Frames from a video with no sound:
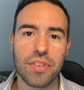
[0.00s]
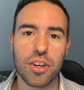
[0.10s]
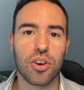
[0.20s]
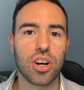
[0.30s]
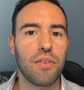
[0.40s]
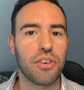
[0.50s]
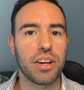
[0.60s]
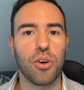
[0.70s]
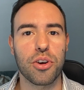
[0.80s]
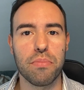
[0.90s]
you're covering
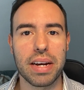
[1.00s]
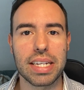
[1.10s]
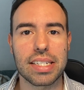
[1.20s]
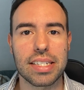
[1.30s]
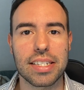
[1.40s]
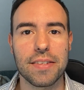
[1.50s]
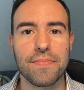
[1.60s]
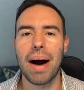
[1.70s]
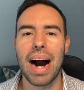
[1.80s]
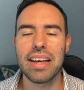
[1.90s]
all your bases.
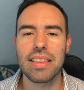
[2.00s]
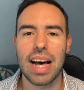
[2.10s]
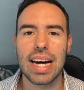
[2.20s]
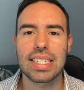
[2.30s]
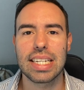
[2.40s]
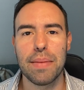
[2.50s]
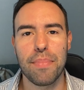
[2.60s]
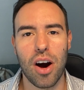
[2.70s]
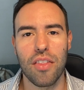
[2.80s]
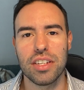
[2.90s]
My last
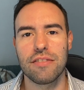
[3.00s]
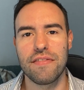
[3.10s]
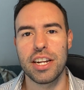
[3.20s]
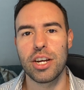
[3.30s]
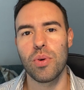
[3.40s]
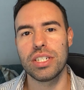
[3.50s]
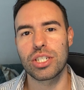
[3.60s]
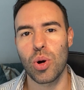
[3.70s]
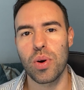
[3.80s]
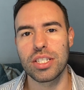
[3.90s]
tip on this video is
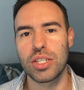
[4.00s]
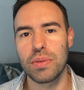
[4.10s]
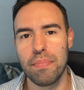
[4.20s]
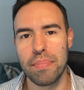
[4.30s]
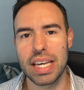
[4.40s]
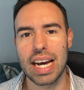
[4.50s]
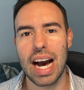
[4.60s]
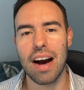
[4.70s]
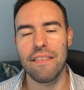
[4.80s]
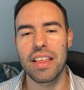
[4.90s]
going to be
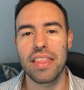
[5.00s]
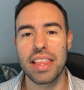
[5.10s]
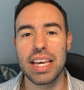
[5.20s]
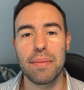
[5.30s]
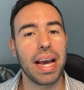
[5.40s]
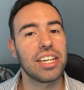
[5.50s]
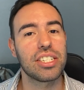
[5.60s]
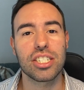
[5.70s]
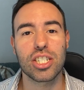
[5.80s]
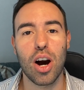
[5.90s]
having the
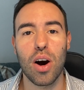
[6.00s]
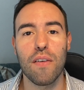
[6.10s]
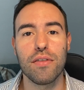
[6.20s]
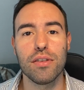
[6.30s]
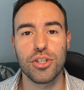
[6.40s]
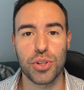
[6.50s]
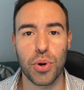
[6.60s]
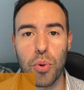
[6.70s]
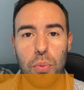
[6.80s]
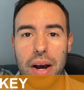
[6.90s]
patience of
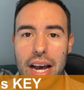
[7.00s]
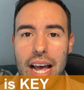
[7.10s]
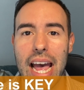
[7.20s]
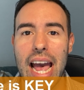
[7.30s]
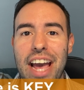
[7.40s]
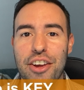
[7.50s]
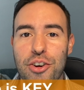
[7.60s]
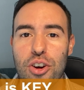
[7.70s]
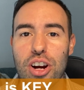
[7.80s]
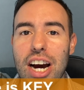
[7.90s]
Job.
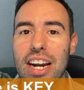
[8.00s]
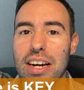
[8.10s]
Your